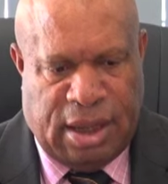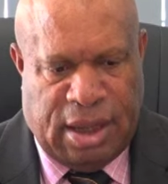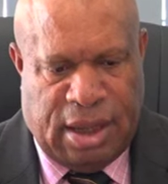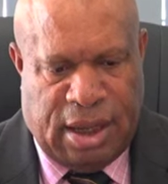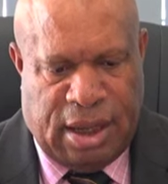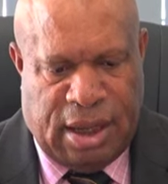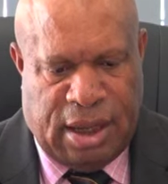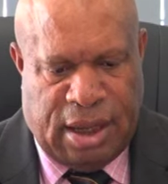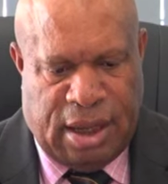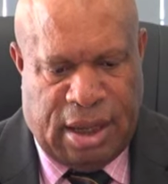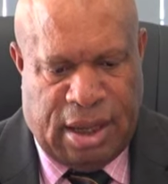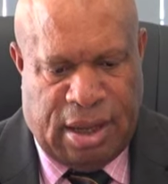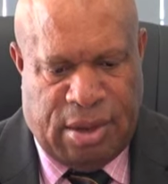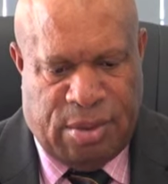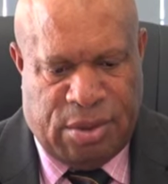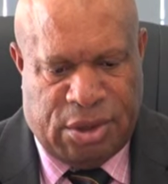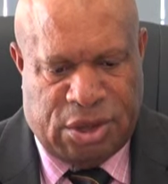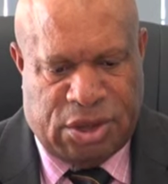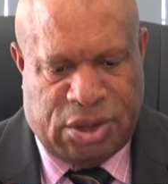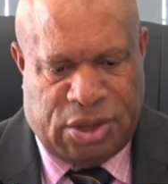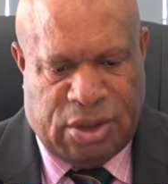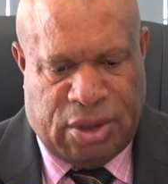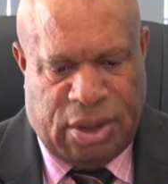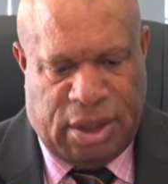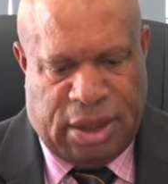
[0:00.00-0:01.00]
I
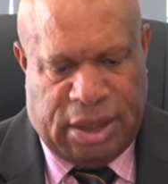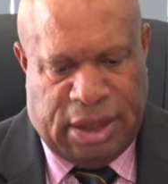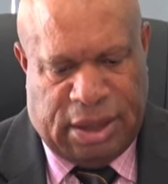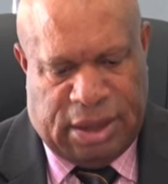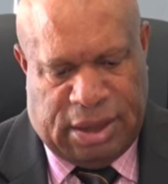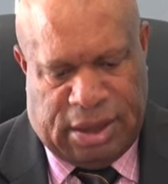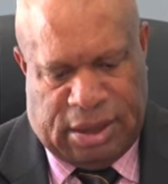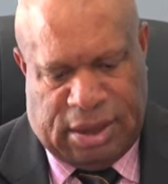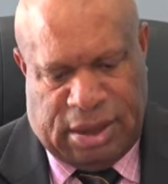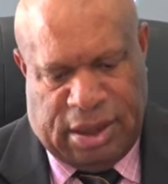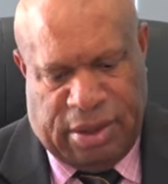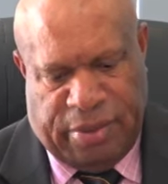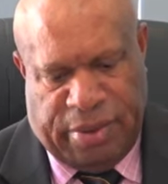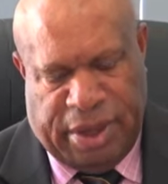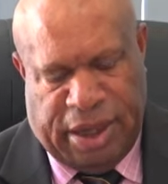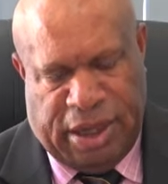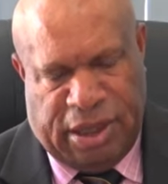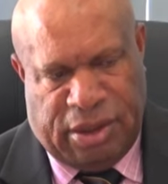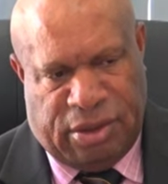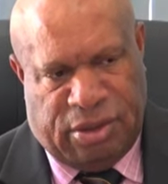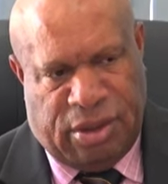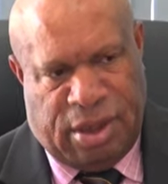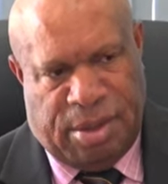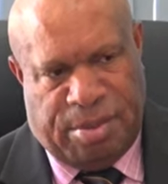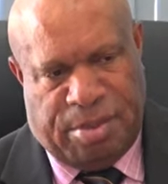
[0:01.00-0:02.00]
was told that they went
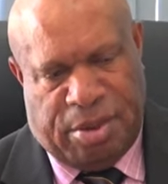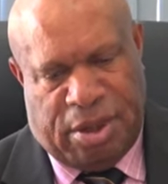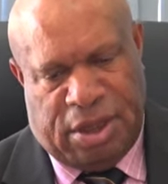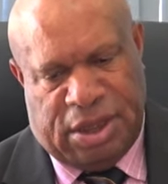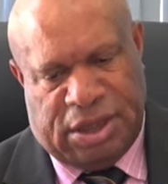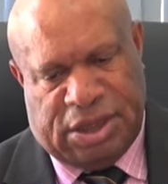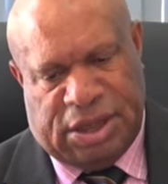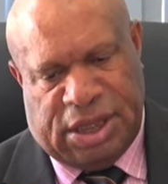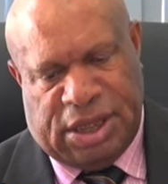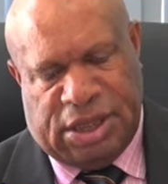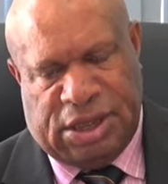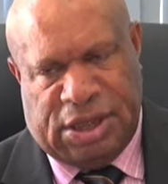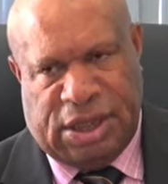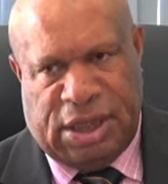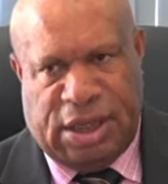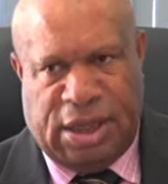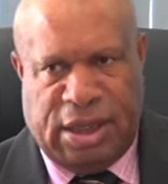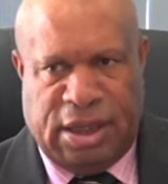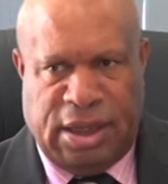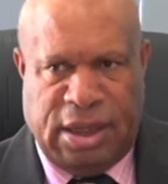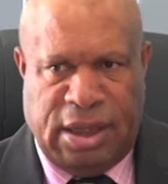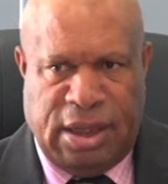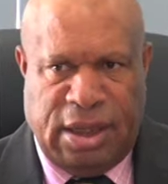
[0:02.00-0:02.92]
into the police station,